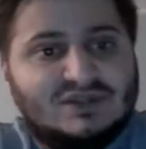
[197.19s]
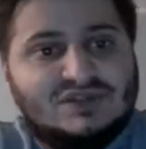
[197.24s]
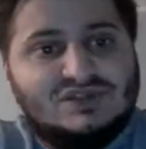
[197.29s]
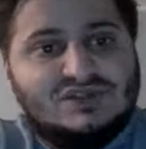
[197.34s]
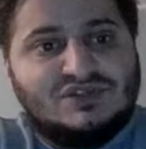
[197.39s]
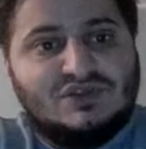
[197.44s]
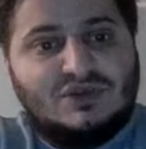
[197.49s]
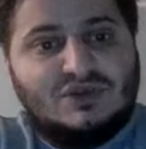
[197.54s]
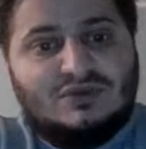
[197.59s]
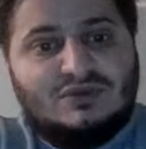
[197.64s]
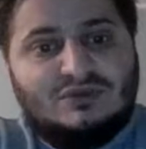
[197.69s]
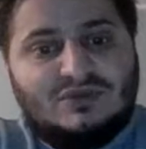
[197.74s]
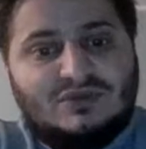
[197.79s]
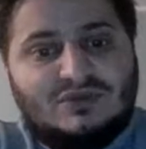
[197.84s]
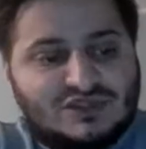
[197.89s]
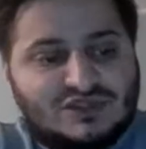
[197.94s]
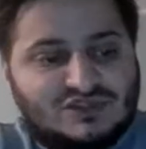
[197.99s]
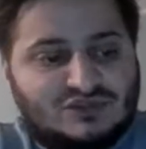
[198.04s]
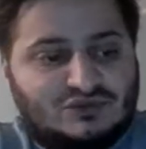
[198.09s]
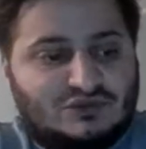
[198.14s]
So
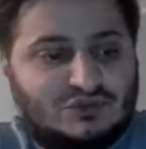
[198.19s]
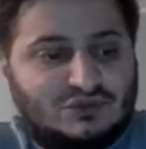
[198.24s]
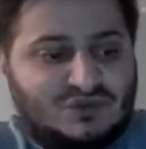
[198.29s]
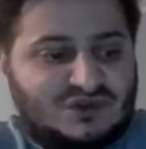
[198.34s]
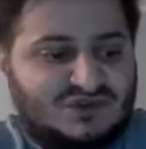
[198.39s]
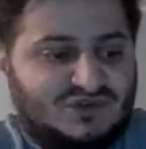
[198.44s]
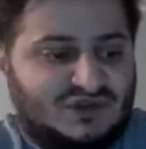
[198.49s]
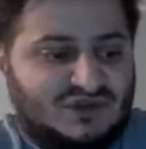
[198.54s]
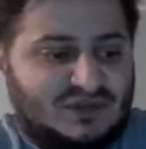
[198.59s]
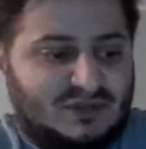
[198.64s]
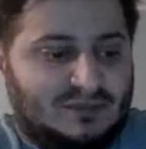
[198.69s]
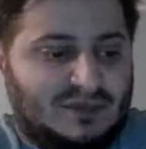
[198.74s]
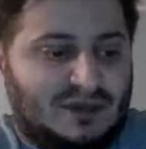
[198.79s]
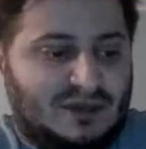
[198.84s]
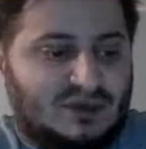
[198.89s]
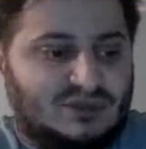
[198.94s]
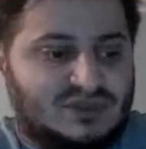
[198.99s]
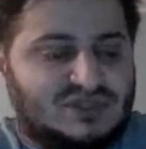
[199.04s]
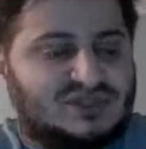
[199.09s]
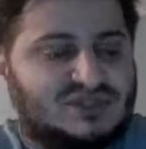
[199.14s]
that's the rubbish thing
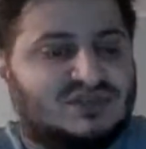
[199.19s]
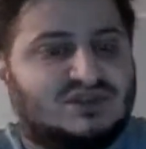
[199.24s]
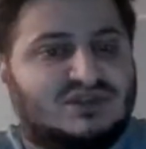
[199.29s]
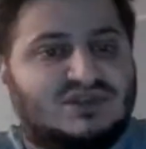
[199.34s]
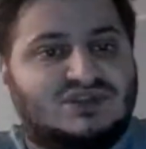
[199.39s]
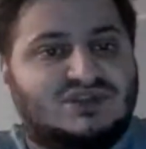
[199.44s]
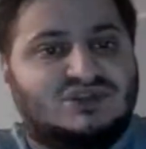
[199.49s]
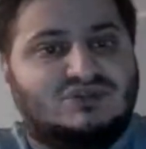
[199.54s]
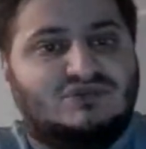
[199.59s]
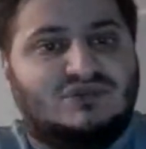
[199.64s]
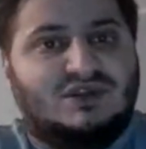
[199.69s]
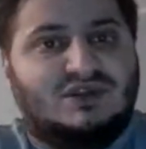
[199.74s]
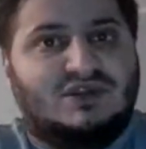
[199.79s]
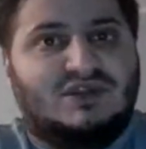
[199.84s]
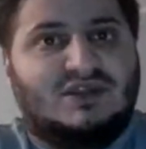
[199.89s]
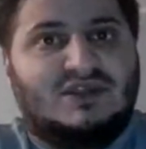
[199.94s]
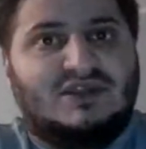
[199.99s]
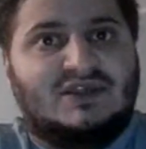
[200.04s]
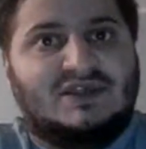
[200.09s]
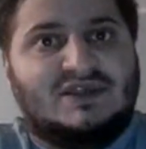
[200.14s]
about this condition,
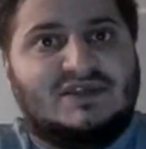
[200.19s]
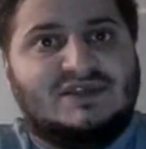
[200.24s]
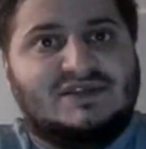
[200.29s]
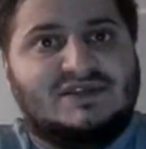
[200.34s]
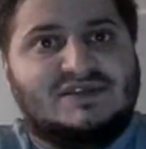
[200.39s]
really.